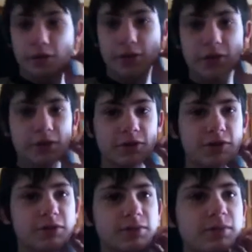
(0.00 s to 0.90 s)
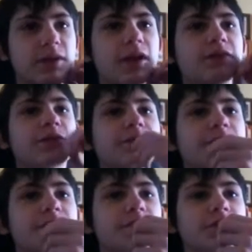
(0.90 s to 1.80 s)
Because, well I have to go
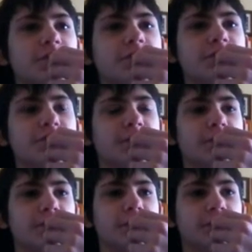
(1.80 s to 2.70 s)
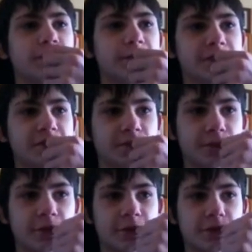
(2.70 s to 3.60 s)
out to Newton Arch tomorrow to do
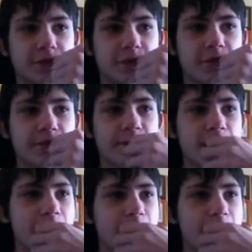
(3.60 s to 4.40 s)
some Christmas shopping.